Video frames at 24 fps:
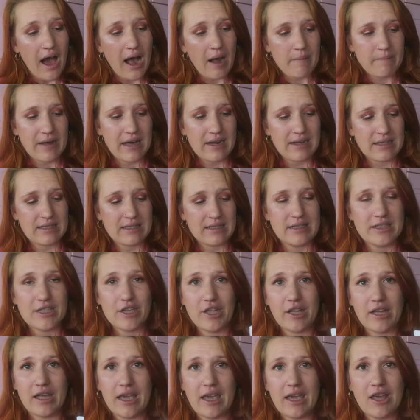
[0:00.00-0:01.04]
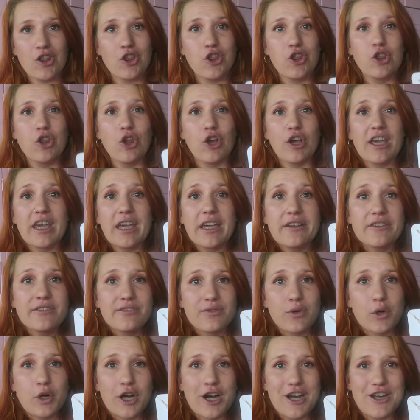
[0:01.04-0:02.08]
I'm not necessarily looking
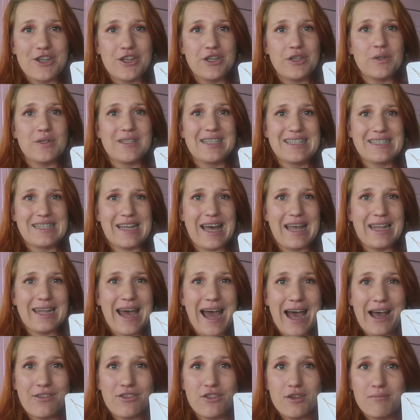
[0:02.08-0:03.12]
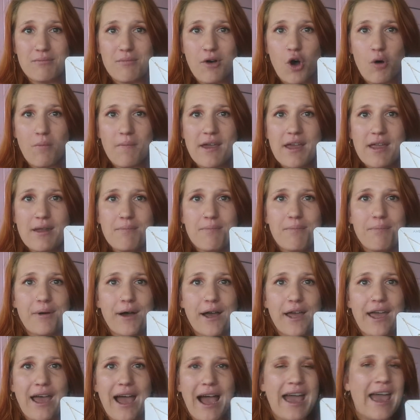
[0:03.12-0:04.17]
for a new set at the moment,
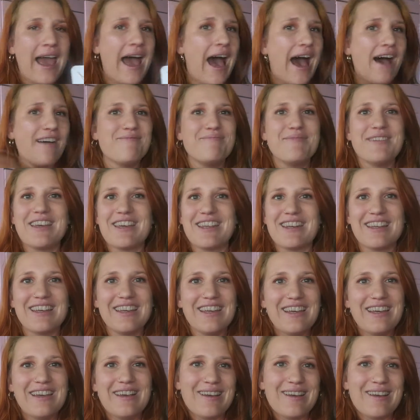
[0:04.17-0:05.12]
but I have been